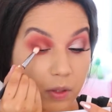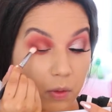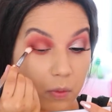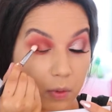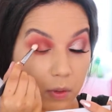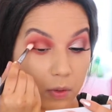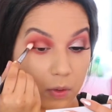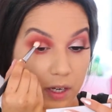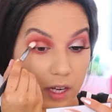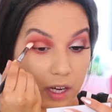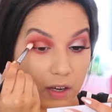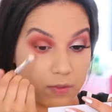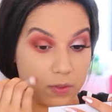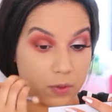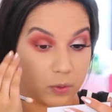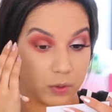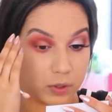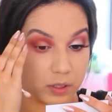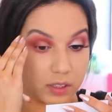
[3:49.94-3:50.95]
We're going to have
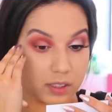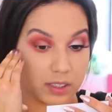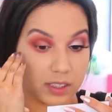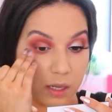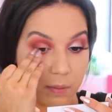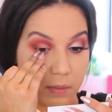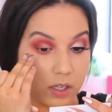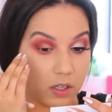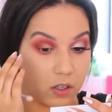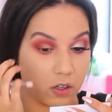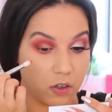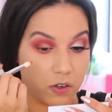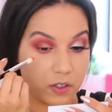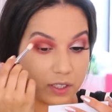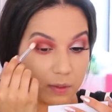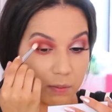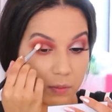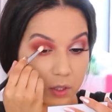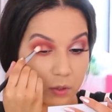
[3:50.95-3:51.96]
those salmony
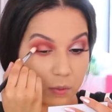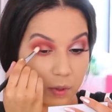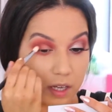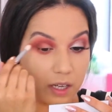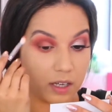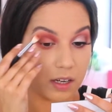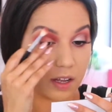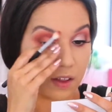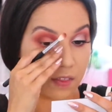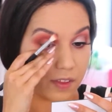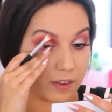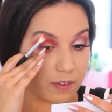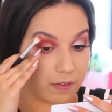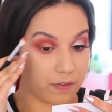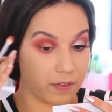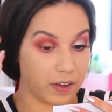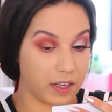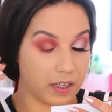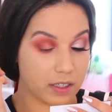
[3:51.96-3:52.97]
colours in between and then
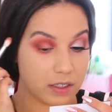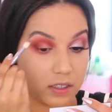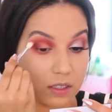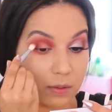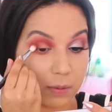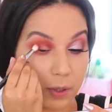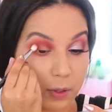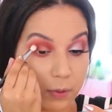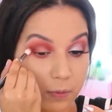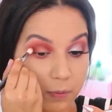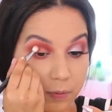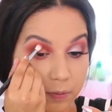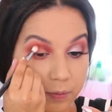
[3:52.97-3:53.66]
fade into the brown.